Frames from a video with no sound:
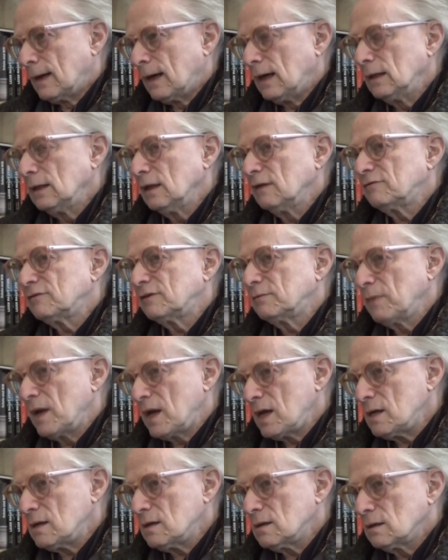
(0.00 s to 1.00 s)
I left
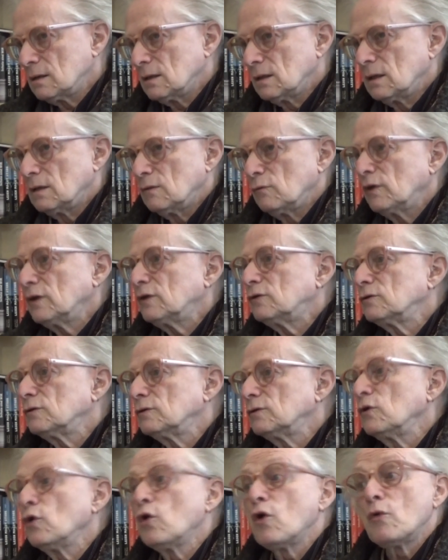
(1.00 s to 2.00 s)
May, went
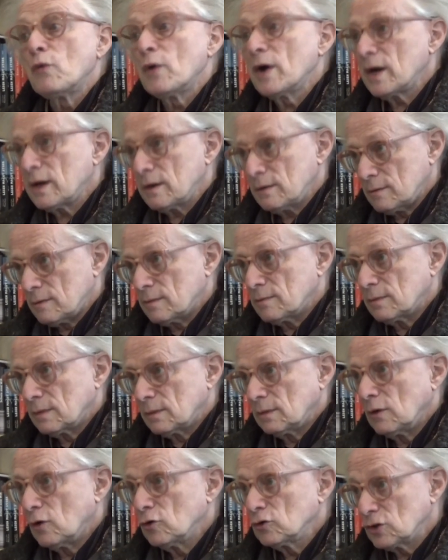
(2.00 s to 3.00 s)
to Norway,
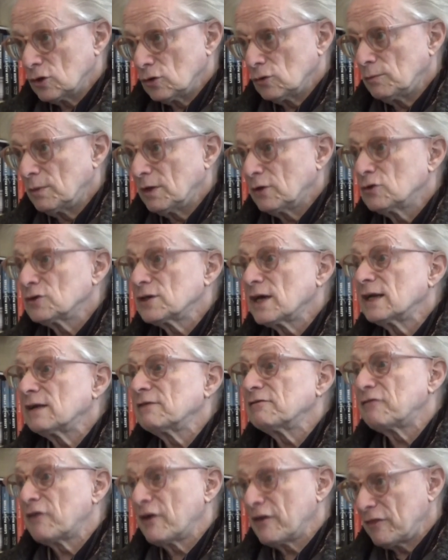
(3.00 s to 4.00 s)
Oslo, because I had a
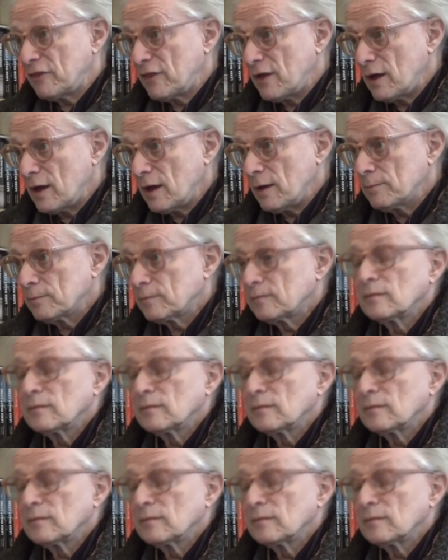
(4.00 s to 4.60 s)
friend there,